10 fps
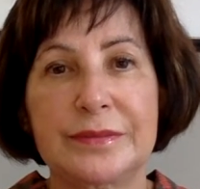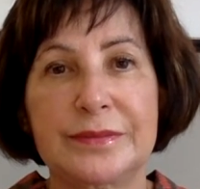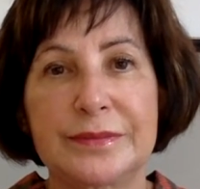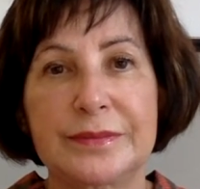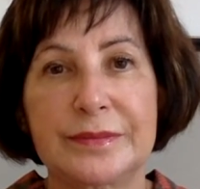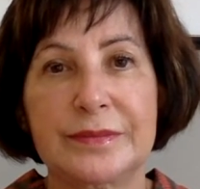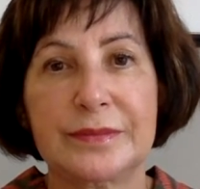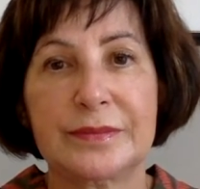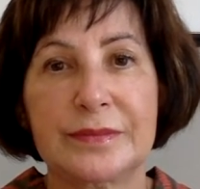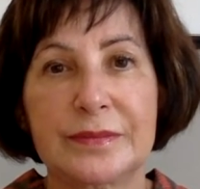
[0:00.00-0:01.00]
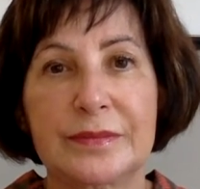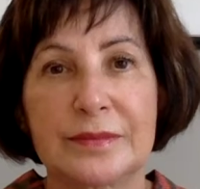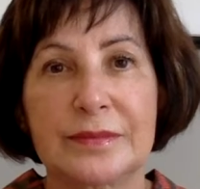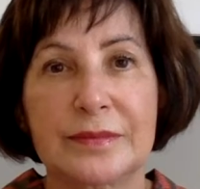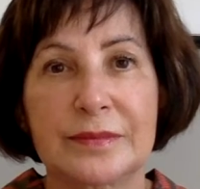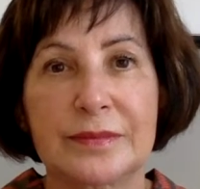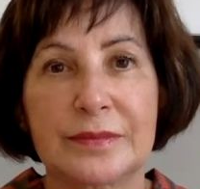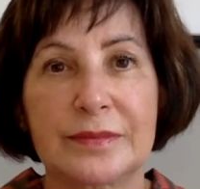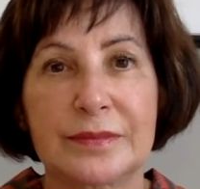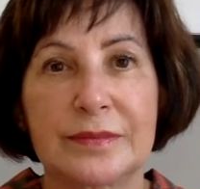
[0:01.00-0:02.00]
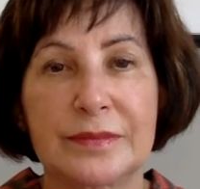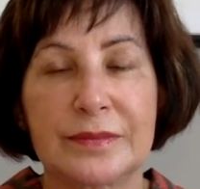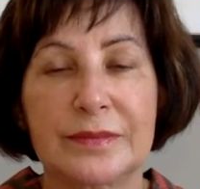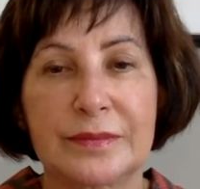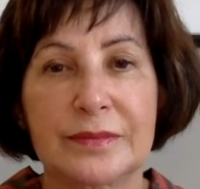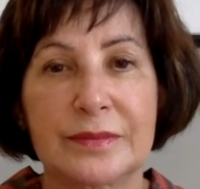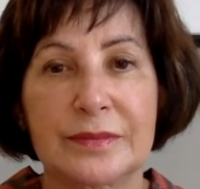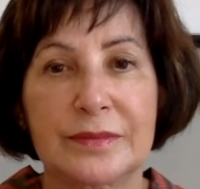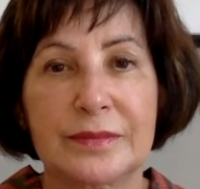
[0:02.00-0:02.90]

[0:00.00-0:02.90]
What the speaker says: Nothing is said.